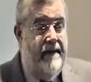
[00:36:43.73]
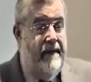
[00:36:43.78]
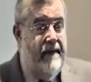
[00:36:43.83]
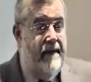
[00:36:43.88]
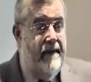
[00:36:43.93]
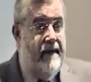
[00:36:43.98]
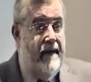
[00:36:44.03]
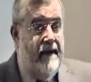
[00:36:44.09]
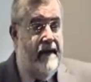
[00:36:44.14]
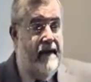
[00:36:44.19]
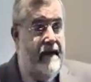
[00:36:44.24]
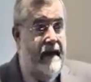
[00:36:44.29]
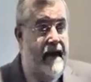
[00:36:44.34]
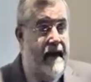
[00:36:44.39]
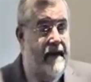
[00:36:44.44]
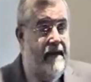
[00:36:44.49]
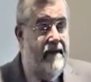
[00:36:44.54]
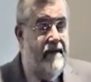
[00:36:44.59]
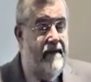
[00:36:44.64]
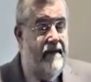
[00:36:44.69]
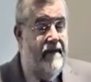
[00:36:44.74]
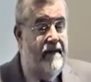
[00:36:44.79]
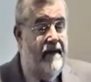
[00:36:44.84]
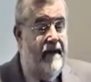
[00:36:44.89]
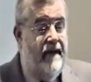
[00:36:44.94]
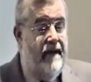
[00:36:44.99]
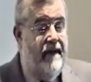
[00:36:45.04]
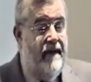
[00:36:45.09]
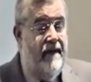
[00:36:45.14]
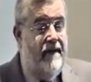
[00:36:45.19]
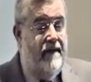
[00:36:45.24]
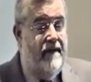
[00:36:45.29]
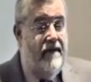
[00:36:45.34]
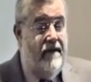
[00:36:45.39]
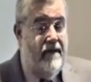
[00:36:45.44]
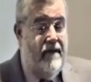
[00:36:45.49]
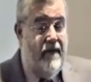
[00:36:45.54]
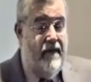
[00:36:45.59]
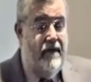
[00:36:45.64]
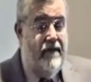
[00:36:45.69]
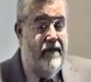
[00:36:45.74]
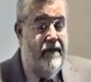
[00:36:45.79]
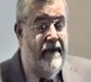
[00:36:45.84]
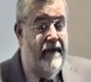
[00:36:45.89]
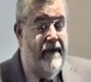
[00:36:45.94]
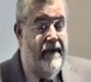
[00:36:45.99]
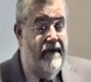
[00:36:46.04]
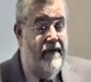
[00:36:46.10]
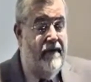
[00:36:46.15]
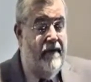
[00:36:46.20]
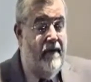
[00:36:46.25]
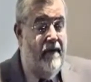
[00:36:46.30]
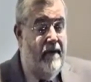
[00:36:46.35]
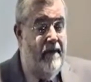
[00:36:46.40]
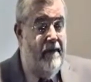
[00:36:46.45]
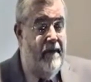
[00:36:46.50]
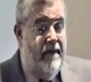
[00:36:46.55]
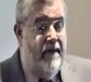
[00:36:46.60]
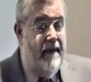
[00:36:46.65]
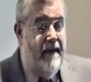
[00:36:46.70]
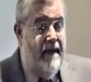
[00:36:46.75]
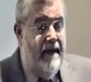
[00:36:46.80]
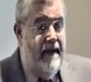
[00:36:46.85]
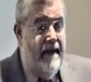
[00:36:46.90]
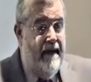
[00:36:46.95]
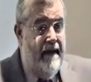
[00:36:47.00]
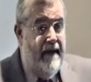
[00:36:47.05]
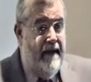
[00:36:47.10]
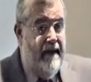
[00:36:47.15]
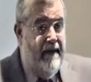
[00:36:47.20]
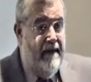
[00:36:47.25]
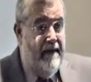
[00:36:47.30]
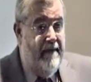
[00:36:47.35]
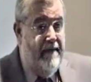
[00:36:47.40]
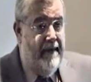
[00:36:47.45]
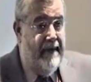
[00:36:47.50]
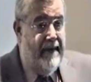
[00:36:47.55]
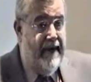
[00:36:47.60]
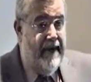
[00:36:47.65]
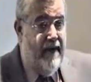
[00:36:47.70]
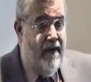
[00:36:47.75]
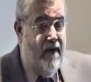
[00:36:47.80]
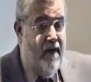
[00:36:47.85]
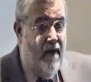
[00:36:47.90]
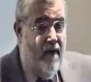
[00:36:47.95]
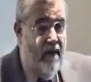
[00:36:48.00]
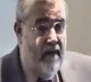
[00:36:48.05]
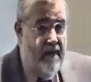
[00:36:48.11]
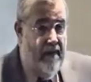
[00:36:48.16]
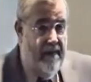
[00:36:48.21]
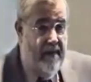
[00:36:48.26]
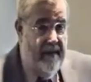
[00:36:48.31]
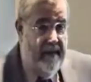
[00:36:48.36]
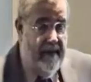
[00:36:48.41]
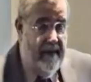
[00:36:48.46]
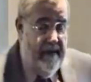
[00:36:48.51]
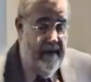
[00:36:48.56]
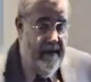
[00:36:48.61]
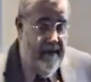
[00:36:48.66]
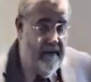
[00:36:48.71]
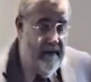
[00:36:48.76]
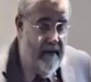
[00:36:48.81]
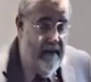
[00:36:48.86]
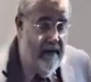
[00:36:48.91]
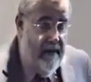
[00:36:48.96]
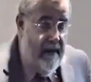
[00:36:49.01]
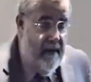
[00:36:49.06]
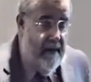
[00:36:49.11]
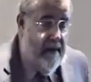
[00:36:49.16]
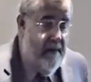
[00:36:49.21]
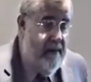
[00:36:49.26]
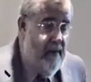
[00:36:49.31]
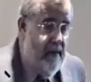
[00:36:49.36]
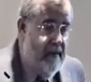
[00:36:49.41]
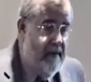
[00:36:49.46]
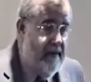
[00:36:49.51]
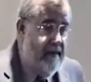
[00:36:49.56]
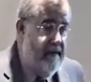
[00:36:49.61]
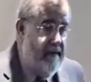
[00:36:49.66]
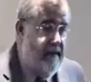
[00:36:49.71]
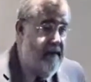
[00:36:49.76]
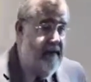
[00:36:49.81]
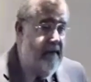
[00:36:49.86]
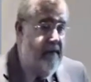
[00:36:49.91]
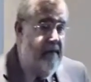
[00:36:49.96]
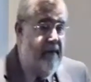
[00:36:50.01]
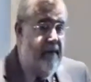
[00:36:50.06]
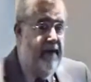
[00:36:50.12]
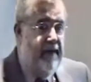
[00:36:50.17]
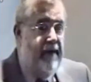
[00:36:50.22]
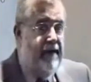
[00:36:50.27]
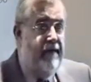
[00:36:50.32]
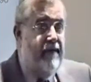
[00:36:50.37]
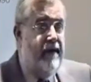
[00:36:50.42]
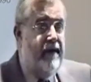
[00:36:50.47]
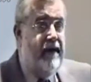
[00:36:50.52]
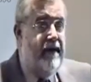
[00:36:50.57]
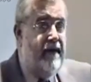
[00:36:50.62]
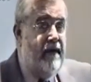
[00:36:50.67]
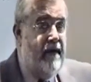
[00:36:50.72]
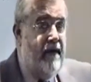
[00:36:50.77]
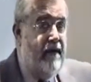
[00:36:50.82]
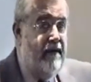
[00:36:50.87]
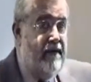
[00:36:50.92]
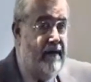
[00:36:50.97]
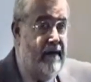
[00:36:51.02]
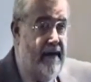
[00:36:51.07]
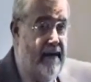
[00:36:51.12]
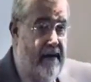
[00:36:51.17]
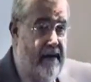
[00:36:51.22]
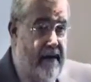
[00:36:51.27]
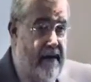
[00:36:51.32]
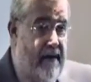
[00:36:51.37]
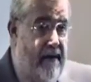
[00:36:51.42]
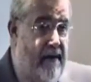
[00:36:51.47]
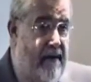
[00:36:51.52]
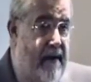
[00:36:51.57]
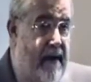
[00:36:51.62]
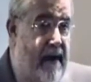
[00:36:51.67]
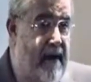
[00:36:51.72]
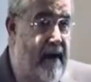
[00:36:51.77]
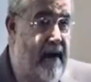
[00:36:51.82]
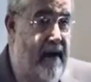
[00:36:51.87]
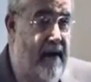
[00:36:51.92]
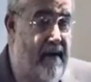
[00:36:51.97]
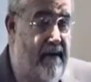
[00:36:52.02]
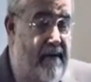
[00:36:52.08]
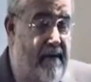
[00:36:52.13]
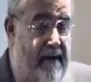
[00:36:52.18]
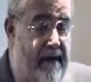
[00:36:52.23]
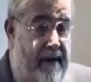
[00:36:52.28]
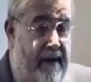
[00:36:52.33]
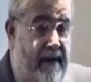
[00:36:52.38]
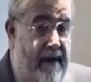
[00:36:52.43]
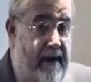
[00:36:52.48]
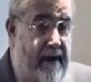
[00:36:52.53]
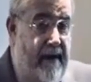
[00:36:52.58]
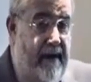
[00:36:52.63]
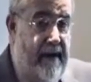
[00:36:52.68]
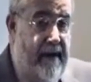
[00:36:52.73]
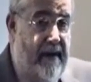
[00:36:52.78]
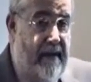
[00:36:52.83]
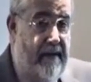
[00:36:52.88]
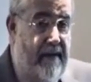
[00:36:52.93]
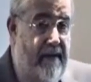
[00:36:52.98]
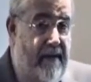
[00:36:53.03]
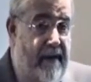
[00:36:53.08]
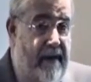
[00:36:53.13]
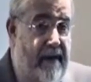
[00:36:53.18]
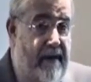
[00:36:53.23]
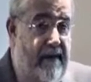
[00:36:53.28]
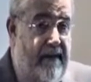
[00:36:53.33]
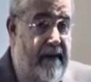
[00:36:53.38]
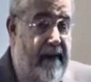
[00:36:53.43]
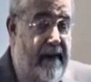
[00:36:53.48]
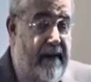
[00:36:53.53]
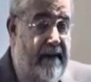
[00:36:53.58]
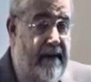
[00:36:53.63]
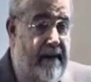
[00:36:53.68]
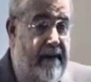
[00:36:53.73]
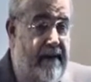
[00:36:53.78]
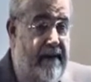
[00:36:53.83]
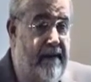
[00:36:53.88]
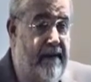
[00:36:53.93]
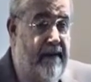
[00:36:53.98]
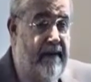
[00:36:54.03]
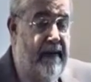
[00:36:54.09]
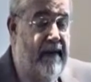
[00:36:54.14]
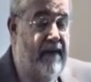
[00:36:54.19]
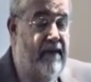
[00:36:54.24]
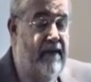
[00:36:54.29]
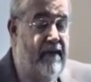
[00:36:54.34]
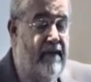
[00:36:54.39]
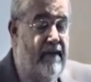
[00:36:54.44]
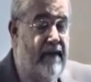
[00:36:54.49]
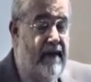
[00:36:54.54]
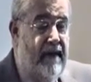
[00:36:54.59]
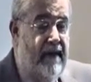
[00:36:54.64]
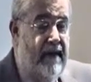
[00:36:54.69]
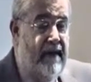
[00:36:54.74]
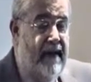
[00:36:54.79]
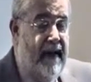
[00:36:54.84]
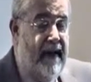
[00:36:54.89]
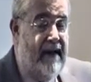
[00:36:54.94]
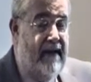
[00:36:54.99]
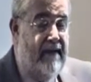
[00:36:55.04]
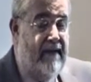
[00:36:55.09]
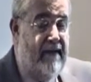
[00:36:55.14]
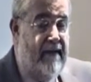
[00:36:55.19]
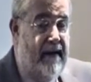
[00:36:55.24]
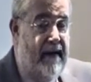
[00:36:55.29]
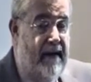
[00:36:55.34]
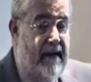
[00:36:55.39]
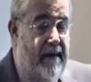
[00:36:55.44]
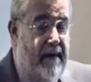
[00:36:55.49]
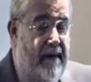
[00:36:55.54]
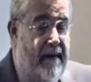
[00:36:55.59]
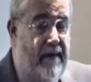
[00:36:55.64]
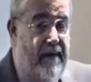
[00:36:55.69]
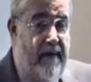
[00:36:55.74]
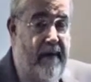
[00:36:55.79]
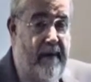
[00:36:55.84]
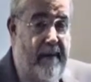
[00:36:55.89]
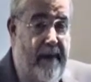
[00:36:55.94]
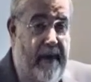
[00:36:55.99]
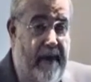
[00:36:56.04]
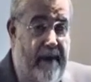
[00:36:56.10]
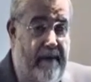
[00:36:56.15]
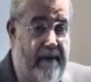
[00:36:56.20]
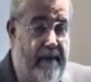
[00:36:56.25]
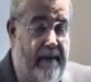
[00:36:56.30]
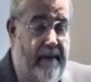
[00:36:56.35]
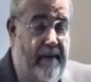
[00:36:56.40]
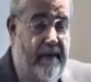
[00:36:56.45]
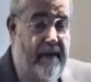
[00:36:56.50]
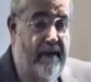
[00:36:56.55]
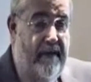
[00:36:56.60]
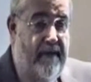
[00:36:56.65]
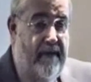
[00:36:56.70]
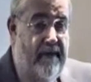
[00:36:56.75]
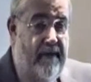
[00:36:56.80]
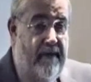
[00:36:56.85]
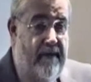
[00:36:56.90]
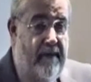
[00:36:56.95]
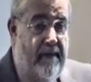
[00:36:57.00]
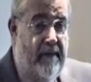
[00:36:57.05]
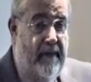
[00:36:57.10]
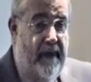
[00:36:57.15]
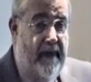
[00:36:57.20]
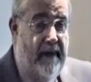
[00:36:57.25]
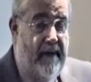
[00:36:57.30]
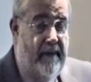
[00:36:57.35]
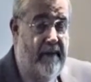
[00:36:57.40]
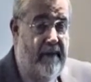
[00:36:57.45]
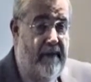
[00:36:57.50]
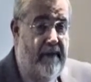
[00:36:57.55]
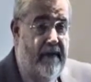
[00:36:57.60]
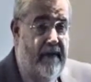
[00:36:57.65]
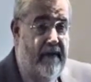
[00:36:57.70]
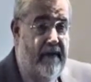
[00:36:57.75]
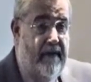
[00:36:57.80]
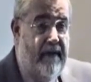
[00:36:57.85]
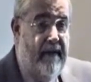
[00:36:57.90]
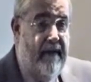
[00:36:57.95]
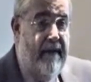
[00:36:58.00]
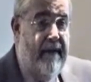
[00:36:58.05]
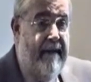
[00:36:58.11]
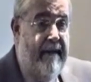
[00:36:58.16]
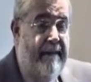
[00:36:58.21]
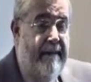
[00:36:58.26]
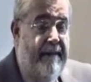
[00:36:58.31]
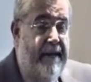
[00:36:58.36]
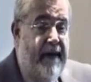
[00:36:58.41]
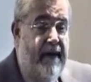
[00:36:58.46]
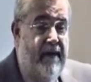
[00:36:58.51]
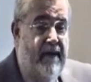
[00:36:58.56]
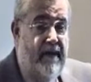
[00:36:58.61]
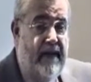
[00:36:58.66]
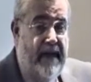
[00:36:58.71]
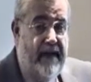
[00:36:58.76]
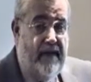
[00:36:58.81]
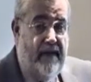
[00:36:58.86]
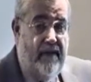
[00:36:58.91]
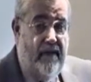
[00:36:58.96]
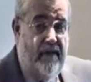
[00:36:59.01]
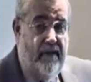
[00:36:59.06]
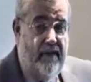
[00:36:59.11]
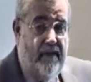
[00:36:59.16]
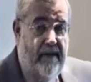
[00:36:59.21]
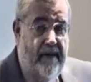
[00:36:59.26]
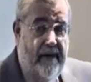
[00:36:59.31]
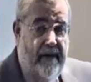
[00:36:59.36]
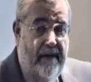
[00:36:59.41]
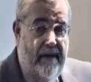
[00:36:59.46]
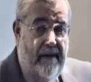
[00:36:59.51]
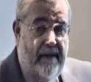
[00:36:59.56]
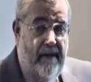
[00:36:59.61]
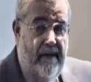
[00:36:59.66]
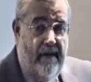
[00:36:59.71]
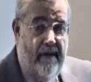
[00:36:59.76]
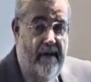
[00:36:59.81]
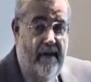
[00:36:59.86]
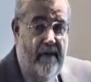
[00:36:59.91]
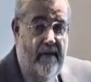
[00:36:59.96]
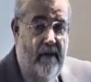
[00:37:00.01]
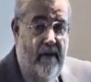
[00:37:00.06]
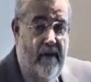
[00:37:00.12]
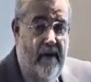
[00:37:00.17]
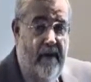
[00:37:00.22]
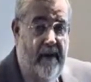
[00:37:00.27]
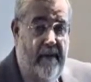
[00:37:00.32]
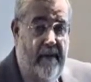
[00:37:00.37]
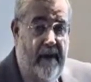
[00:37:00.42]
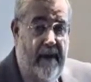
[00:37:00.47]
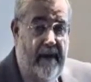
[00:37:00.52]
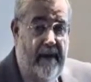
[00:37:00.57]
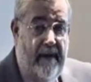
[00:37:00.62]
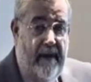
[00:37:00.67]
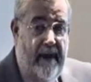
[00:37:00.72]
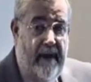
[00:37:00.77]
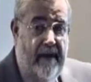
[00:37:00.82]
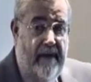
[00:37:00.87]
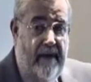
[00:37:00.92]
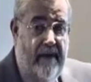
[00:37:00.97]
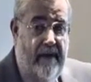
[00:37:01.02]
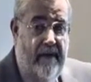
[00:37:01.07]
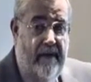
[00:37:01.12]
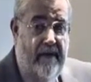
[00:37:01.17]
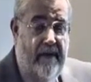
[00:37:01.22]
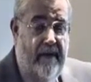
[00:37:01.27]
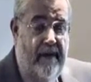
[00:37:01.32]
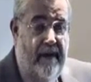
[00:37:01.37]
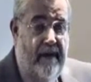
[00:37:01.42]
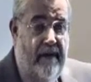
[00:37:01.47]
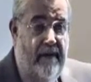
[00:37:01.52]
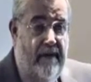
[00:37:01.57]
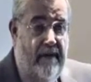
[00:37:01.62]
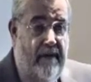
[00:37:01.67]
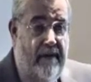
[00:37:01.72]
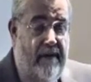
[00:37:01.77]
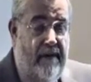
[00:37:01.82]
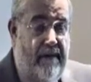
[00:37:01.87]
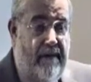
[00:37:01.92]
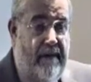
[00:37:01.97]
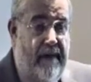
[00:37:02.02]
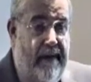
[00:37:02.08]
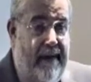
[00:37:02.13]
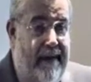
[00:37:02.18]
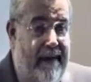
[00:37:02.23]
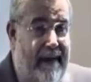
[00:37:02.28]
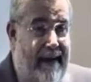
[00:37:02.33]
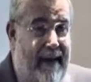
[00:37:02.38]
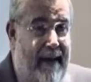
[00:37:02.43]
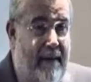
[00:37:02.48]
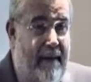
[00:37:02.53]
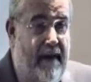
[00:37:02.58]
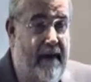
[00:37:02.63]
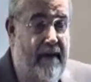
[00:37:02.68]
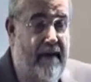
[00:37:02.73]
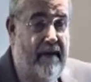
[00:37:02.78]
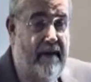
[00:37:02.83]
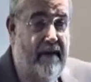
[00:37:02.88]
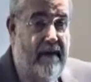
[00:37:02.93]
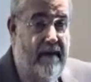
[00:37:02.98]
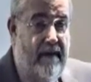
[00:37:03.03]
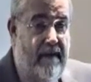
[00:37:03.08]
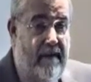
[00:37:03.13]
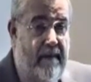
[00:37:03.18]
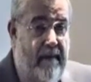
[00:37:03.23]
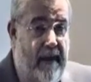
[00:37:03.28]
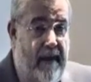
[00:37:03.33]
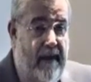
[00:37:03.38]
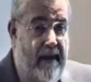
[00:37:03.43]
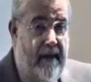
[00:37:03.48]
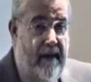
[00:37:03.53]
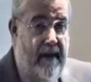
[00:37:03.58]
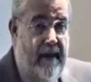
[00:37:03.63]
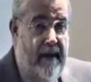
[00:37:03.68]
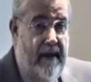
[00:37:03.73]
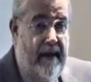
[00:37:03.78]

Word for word: the tonsils, the surgery is doable, uh, but they corum, and so the point is that they're, they're very close to carotid artery. And so they don't like to do, they do this little tonsillectomy. It's a very painful procedure. It's a bloody procedure. They don't like suturing it. They're always worried about that too. So they use chemicals that smell